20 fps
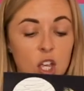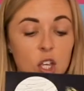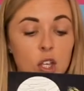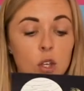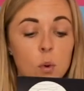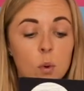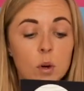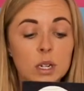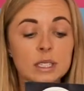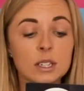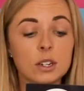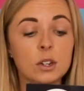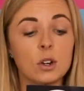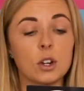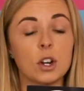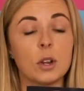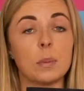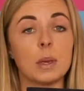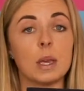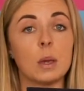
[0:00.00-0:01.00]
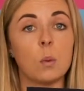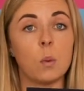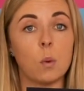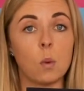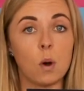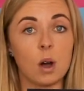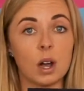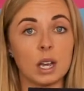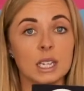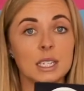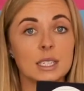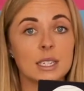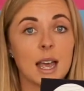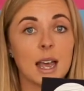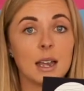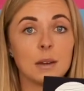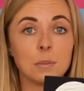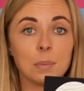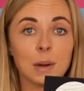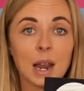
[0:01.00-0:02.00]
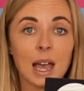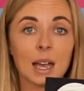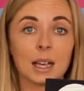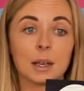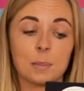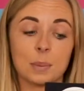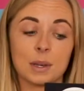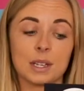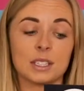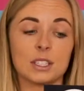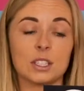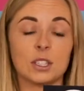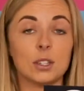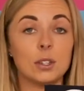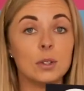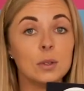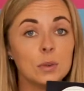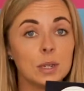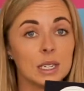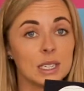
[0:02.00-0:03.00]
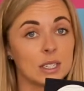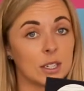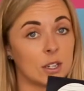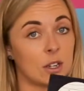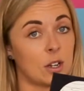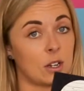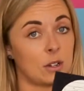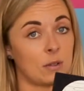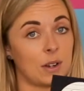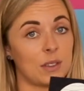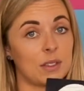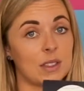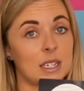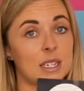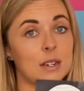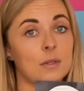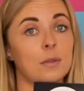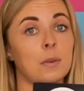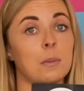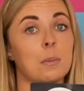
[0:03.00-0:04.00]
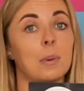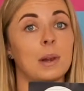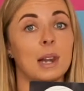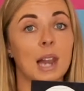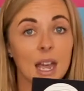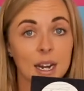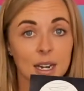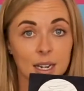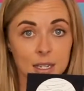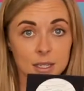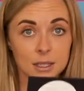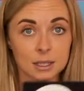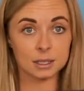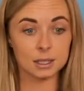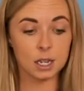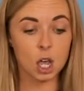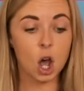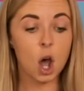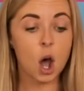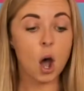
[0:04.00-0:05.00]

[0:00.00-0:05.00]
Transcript: Yours are gonna be white and black because you need to color in the different planets.